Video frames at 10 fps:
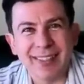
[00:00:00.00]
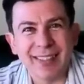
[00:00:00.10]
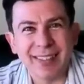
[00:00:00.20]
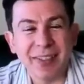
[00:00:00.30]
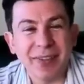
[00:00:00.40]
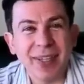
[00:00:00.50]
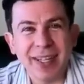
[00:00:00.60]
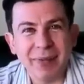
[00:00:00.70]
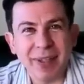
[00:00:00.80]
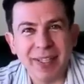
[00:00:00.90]
you're right.
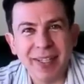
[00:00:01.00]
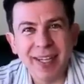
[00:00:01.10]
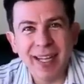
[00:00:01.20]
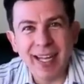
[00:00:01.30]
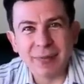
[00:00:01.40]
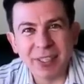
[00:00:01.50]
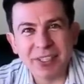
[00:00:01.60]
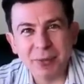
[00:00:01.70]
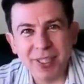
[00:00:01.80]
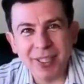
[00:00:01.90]
I mean, uh, as much as
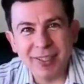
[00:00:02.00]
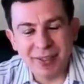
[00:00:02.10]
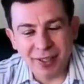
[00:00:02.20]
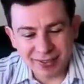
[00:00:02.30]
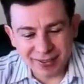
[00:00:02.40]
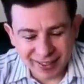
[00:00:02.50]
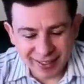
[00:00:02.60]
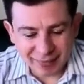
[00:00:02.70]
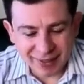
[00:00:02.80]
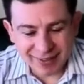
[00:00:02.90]
we talk today
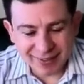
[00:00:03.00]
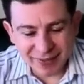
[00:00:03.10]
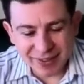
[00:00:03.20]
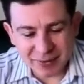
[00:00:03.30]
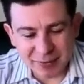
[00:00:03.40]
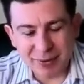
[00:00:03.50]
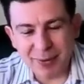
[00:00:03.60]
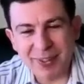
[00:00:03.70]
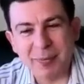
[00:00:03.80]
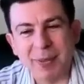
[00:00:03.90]
about differences
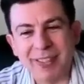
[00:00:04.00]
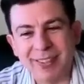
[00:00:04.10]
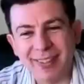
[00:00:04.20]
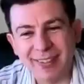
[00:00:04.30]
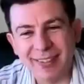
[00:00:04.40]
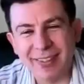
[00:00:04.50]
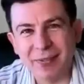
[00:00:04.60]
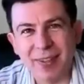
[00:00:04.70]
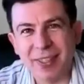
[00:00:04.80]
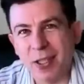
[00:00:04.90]
between species, there's
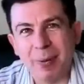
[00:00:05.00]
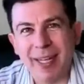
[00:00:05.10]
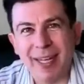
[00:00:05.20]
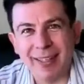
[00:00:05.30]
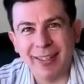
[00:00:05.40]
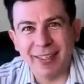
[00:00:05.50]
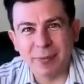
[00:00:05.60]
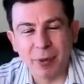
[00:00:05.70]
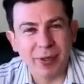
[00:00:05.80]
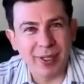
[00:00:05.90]
definitely commonalities,
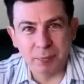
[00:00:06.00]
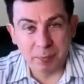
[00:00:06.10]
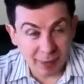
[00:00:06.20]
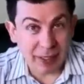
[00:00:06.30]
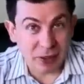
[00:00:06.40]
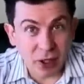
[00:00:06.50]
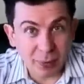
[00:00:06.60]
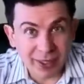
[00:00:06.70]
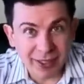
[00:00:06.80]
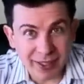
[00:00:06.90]
both
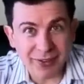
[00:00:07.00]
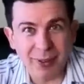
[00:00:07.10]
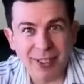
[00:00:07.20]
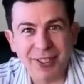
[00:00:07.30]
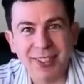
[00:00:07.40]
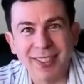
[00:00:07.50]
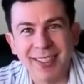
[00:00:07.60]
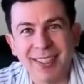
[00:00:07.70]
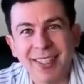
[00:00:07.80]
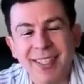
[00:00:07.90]
anatomically, as you mentioned, and
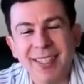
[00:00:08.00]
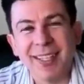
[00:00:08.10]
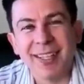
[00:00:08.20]
yeah.